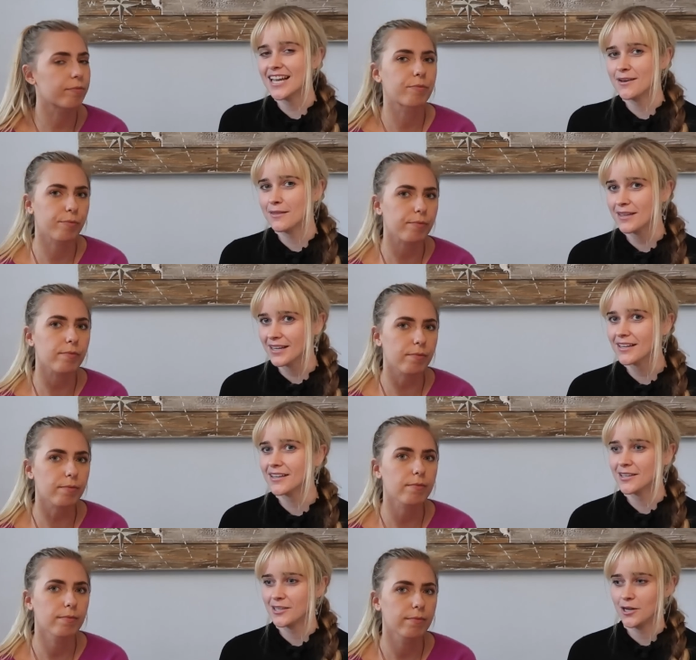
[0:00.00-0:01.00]
Speaker 1: and think,
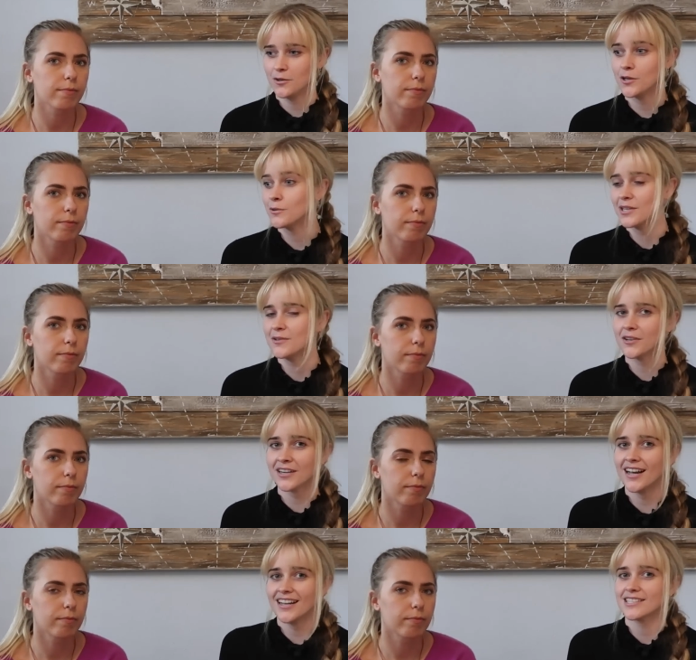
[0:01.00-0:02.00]
you know, who are you going
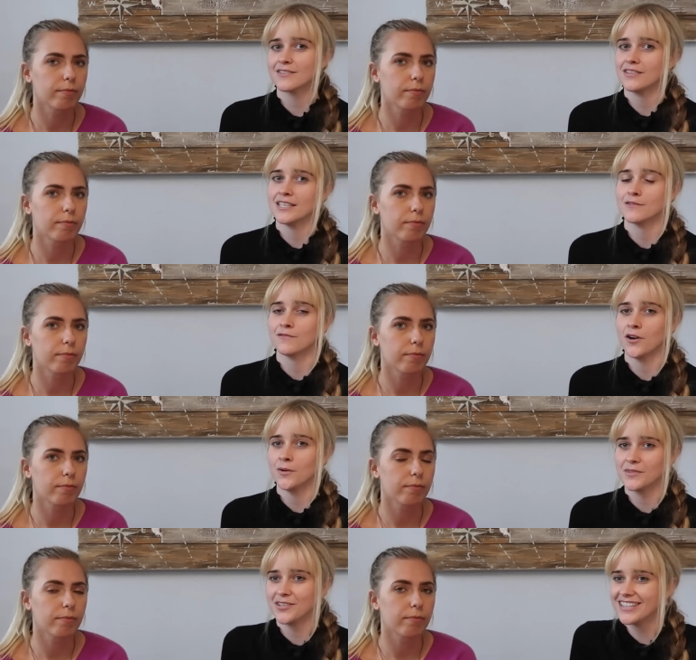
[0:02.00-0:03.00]
to ask for these
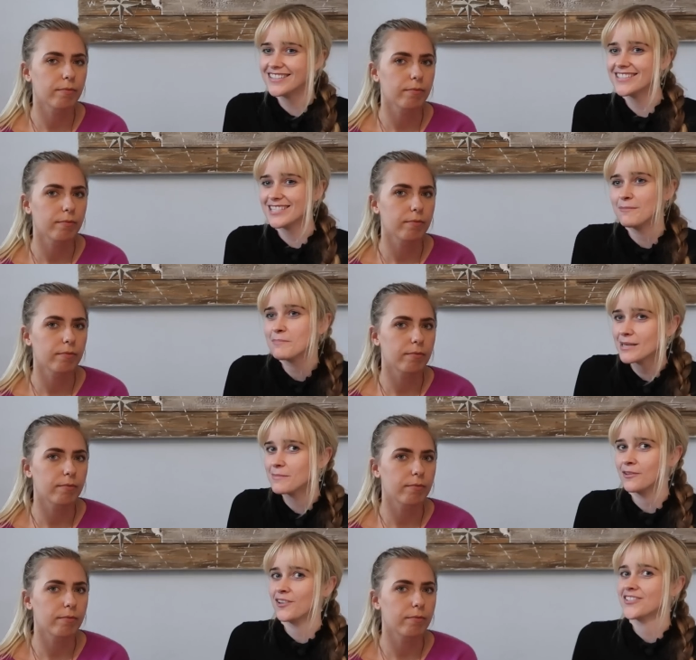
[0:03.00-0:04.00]
from? You need some
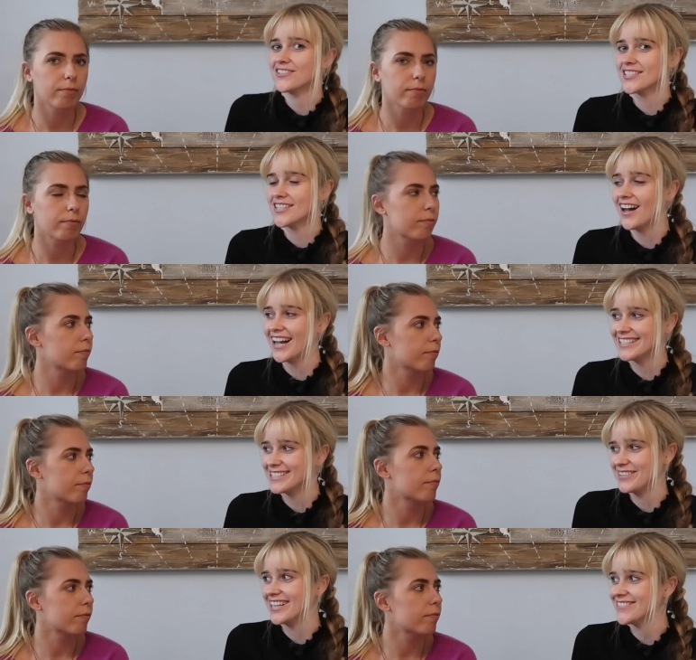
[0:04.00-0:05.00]
people on your side to
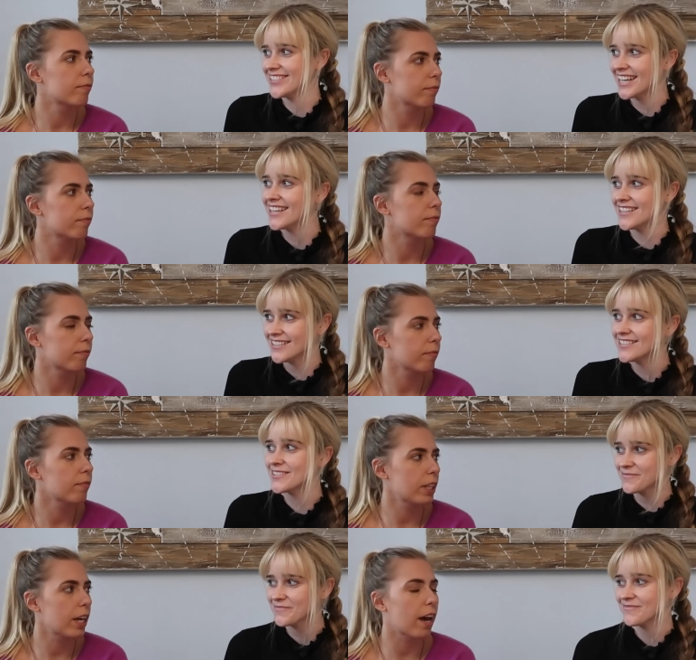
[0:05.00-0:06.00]
be able to get these.
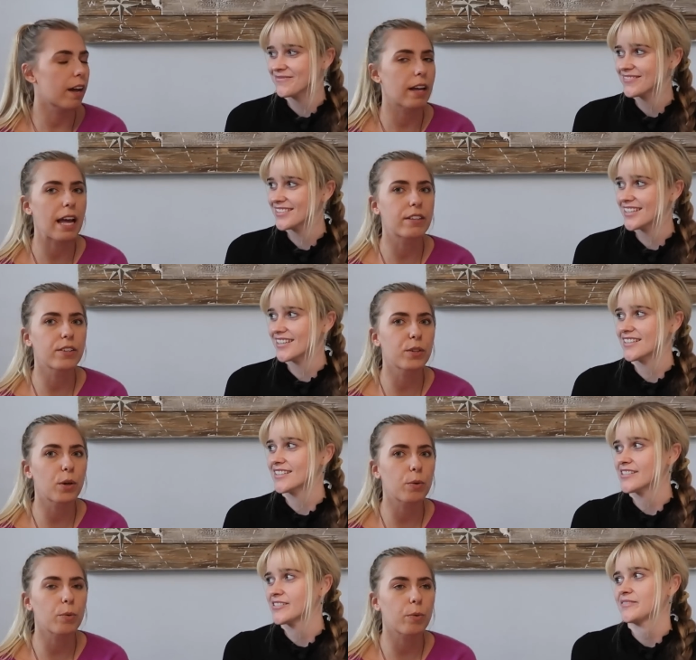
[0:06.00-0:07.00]
Speaker 2: Yeah, and yeah. you
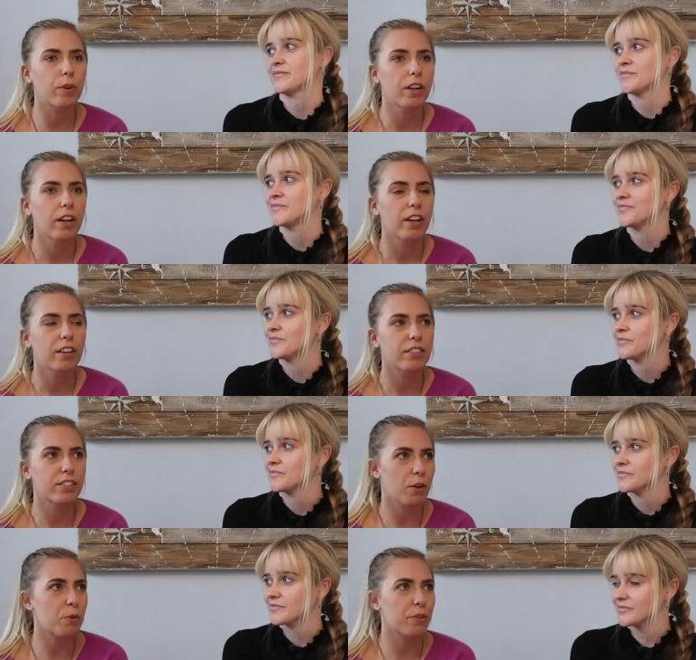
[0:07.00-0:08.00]
know,
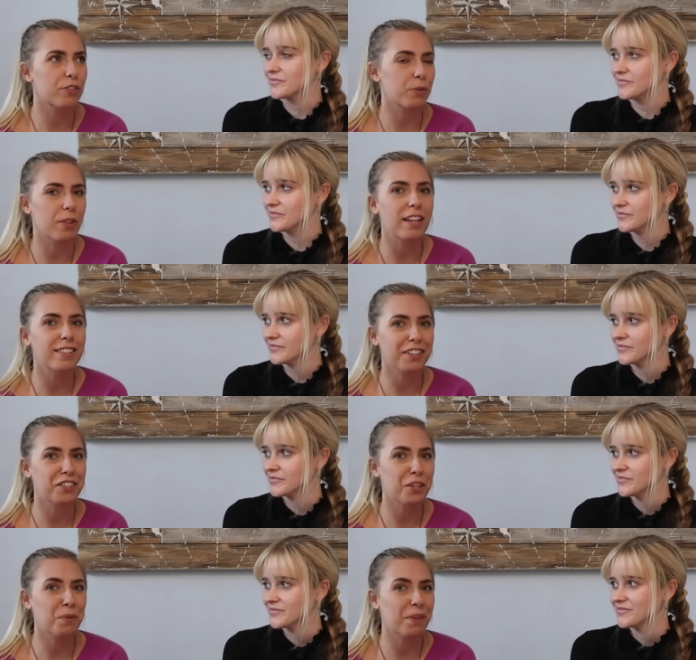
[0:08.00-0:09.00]
so so that's actually the